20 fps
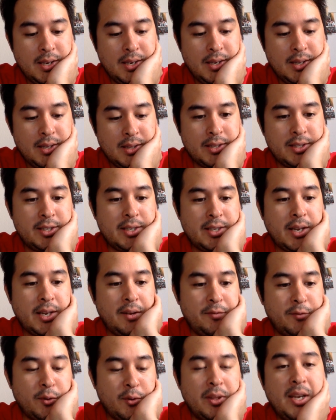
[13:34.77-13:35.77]
let's say
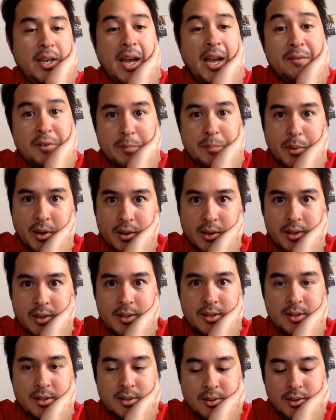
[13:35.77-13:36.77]
for the after
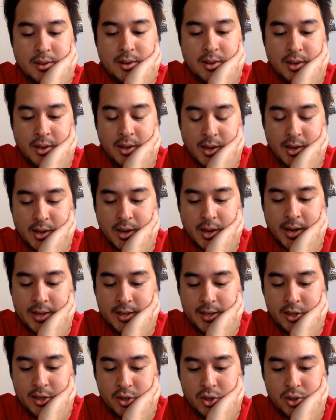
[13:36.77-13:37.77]
parties, I
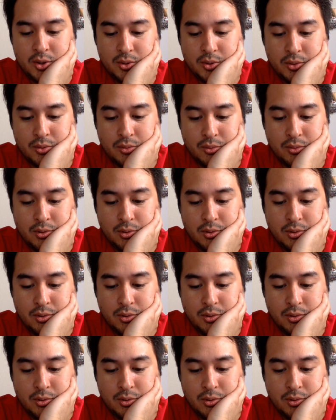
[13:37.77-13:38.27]
need to